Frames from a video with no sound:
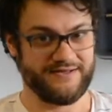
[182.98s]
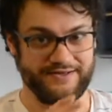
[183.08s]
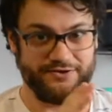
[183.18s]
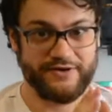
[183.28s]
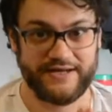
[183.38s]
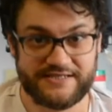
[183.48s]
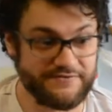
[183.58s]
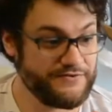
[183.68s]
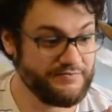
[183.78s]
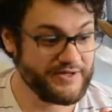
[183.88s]
you guys,
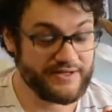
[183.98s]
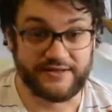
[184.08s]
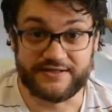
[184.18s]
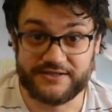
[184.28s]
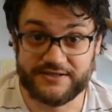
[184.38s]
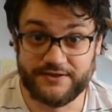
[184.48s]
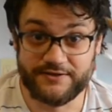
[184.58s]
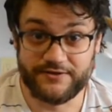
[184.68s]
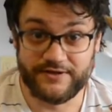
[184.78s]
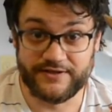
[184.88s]
if you've been in
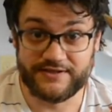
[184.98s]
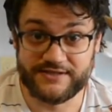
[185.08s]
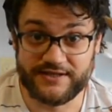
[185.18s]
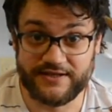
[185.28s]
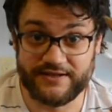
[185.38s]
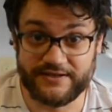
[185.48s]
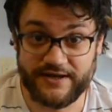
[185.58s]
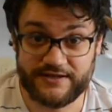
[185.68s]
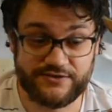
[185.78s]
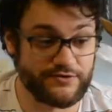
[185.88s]
the
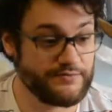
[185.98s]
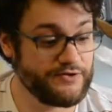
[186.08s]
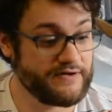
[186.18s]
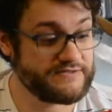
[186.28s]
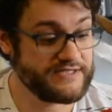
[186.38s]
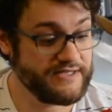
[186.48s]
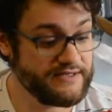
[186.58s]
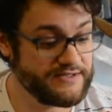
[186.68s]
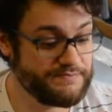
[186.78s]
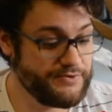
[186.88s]
Tots room, you have seen
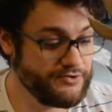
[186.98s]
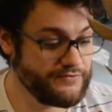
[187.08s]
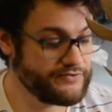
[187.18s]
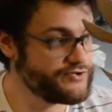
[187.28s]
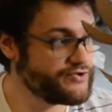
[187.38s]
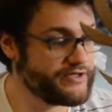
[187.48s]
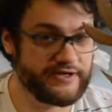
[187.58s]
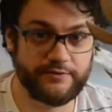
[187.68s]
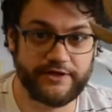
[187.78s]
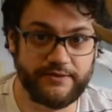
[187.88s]
this beautiful tree
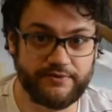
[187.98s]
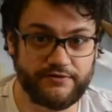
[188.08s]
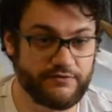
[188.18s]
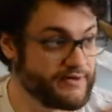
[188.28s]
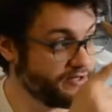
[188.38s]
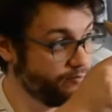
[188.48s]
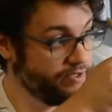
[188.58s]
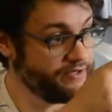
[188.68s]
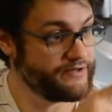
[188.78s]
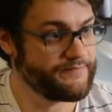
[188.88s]
that we keep over by the
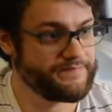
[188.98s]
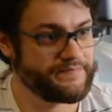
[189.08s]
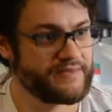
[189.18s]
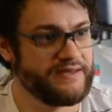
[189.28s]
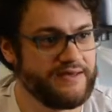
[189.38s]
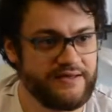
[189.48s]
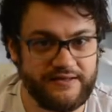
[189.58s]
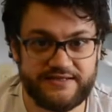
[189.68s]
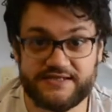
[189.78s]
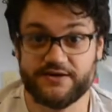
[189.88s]
window.
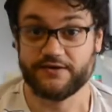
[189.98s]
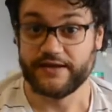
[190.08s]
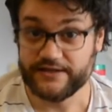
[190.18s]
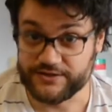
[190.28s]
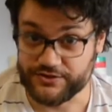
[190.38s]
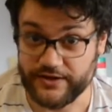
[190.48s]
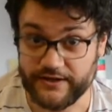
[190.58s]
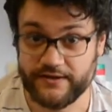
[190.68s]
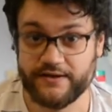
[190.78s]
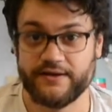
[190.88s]
This is our Lenten tree.
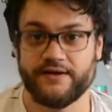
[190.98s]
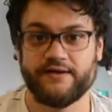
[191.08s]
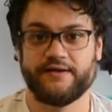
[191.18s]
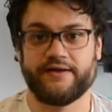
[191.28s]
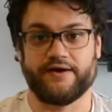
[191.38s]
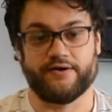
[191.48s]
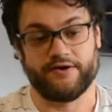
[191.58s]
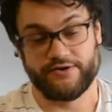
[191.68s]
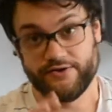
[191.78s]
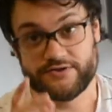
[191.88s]
Now,
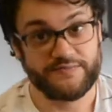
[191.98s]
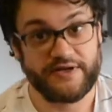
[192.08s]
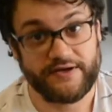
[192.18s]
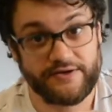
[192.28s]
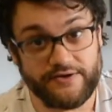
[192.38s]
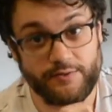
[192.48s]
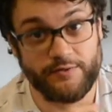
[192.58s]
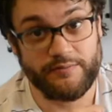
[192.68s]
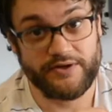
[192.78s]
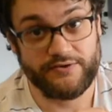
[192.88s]
our adults may not know what
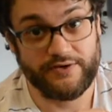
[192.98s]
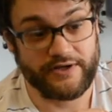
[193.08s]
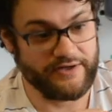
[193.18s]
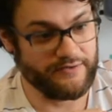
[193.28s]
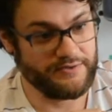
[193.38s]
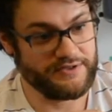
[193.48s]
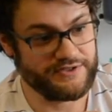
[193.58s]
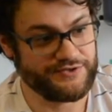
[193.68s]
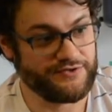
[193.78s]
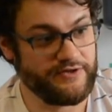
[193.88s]
we've been doing in here with this
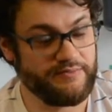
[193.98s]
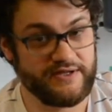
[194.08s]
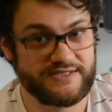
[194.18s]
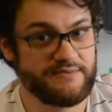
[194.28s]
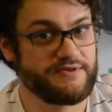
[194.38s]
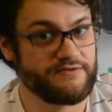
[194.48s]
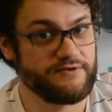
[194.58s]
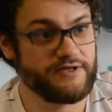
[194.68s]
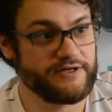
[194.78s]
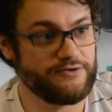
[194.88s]
tree, but it's something
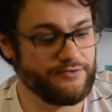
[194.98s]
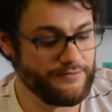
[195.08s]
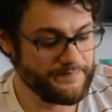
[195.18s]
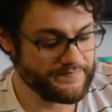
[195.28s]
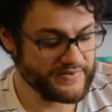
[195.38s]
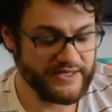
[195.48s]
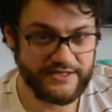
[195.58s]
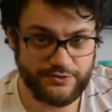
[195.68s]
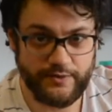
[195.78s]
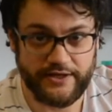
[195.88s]
really cool.
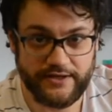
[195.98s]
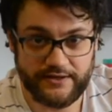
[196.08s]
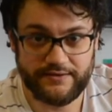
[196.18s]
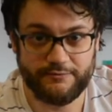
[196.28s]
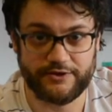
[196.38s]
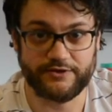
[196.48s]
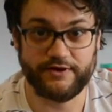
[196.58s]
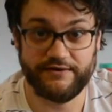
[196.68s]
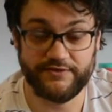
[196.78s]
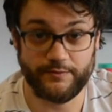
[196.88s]
Each week, with the
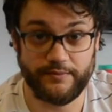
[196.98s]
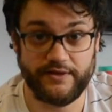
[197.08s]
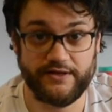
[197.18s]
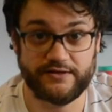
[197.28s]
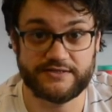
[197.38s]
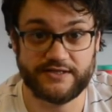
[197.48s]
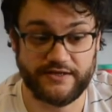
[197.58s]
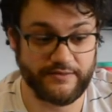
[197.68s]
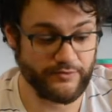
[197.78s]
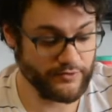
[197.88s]
craft that we make on
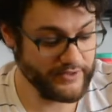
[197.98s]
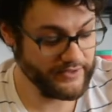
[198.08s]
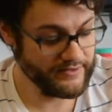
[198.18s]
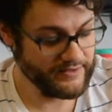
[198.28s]
Sunday morning